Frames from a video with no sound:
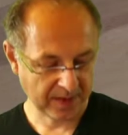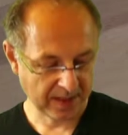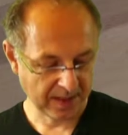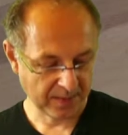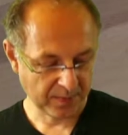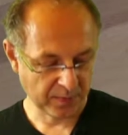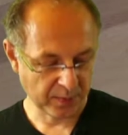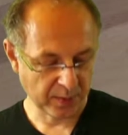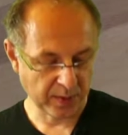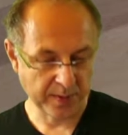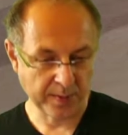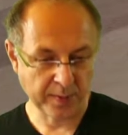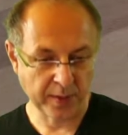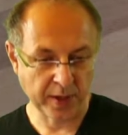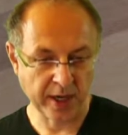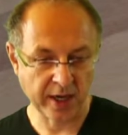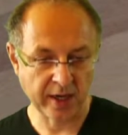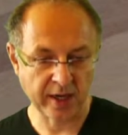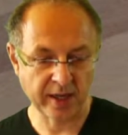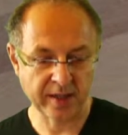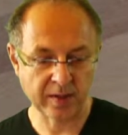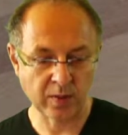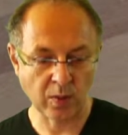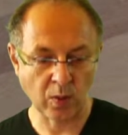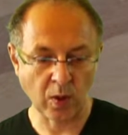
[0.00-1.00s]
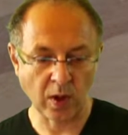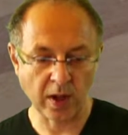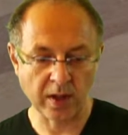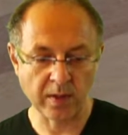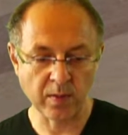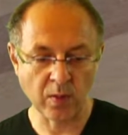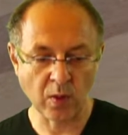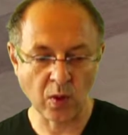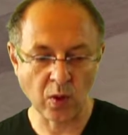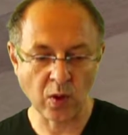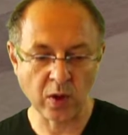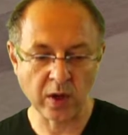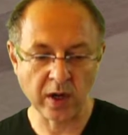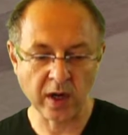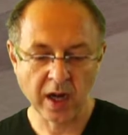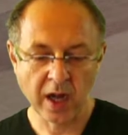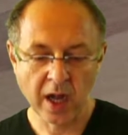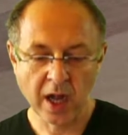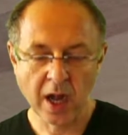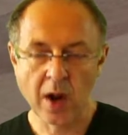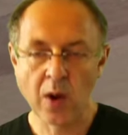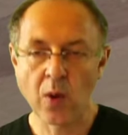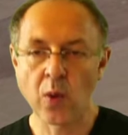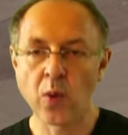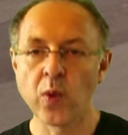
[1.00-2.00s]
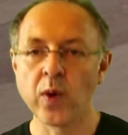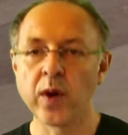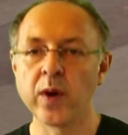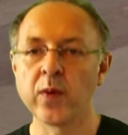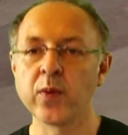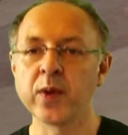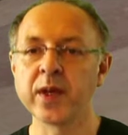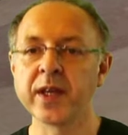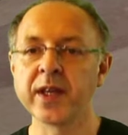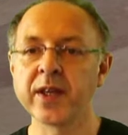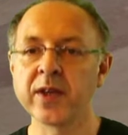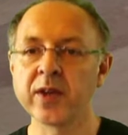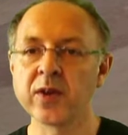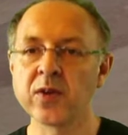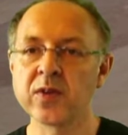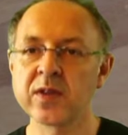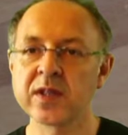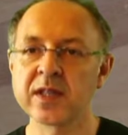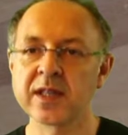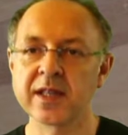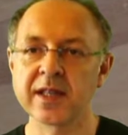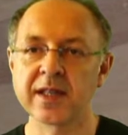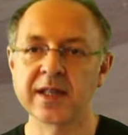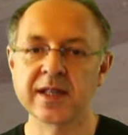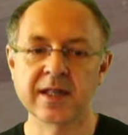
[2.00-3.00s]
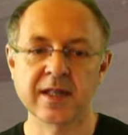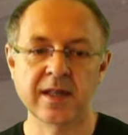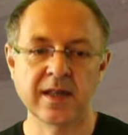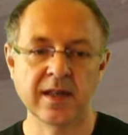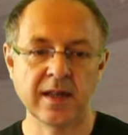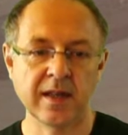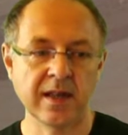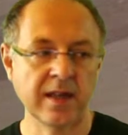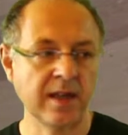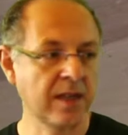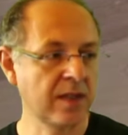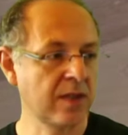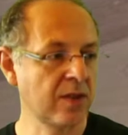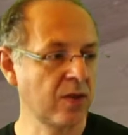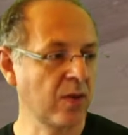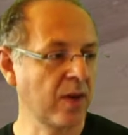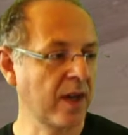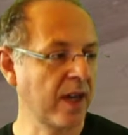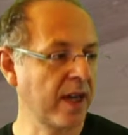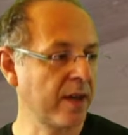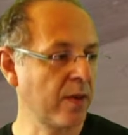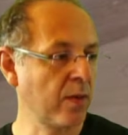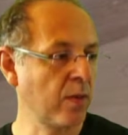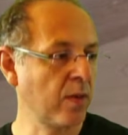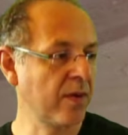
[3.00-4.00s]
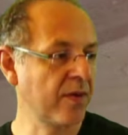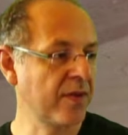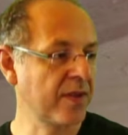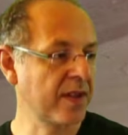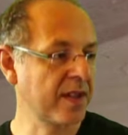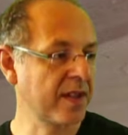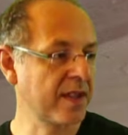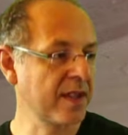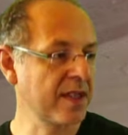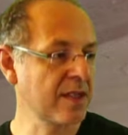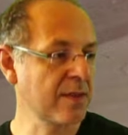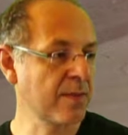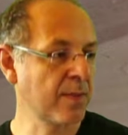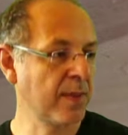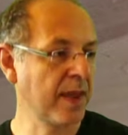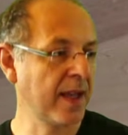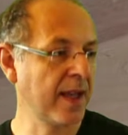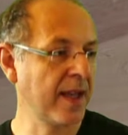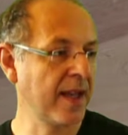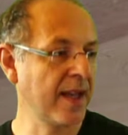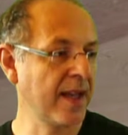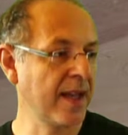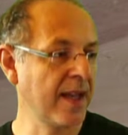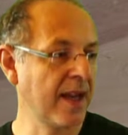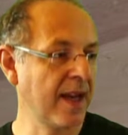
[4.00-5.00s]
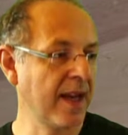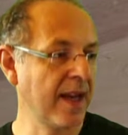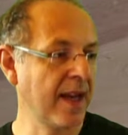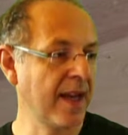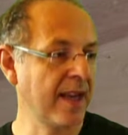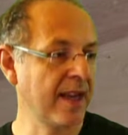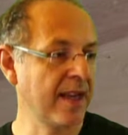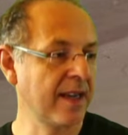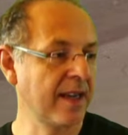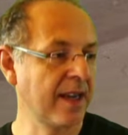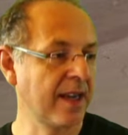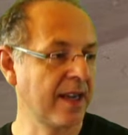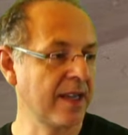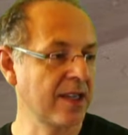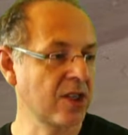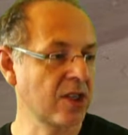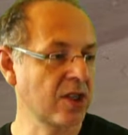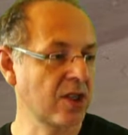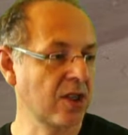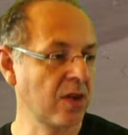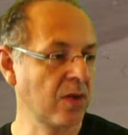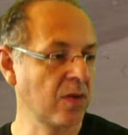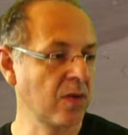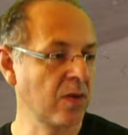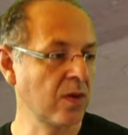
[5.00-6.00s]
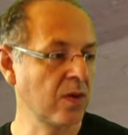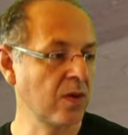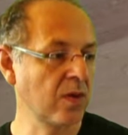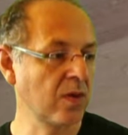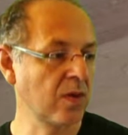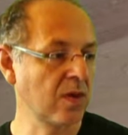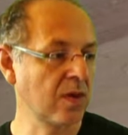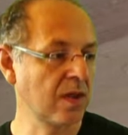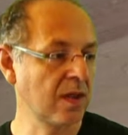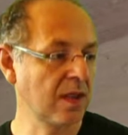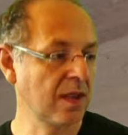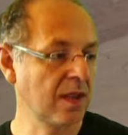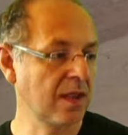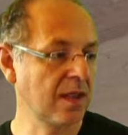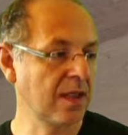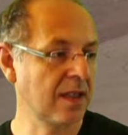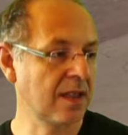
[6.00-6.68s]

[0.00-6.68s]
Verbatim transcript: prepared one more where we use it uh, together with the display and I show you uh,